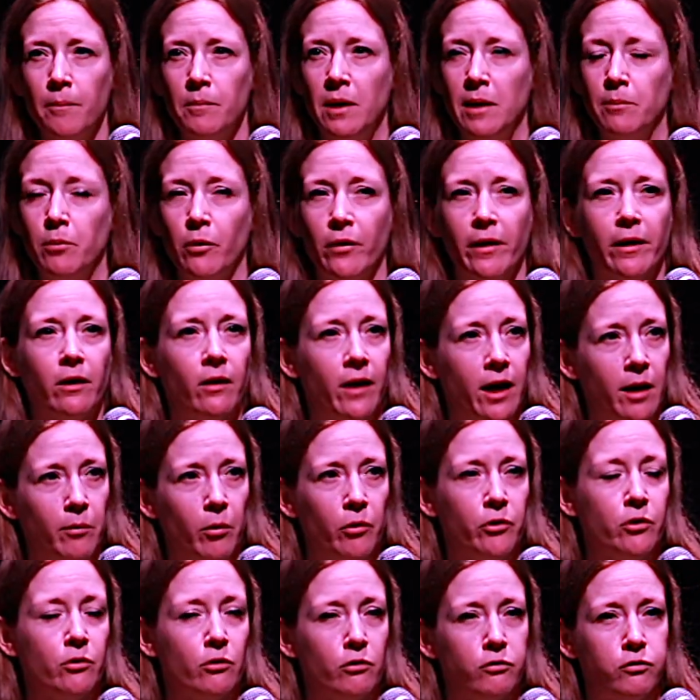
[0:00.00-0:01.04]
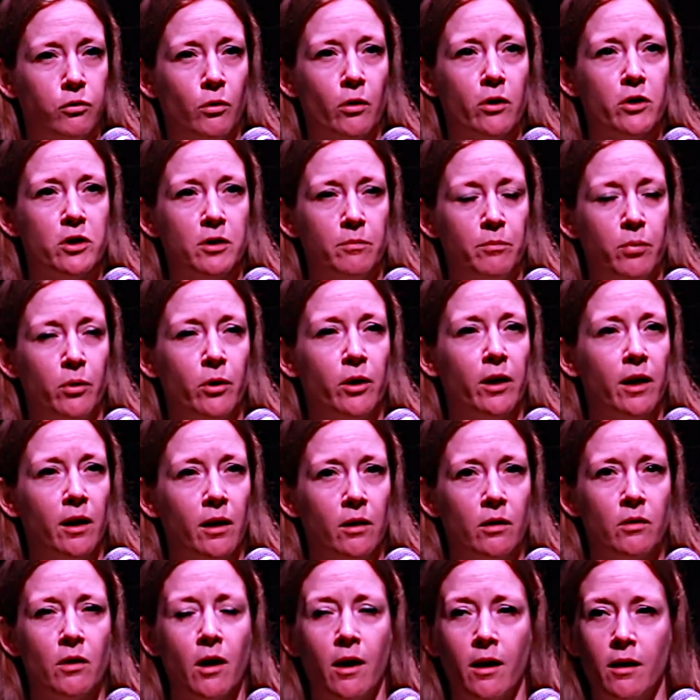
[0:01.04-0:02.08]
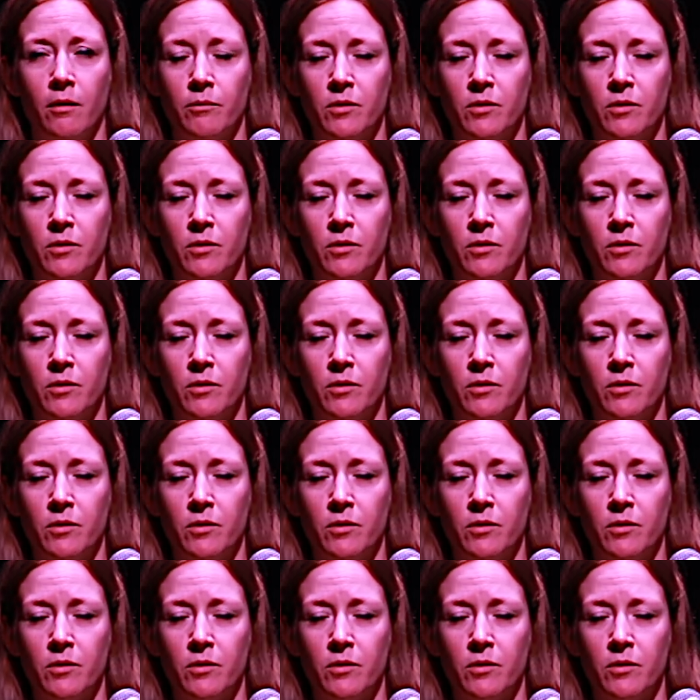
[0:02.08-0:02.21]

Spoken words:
people that are able to afford to put in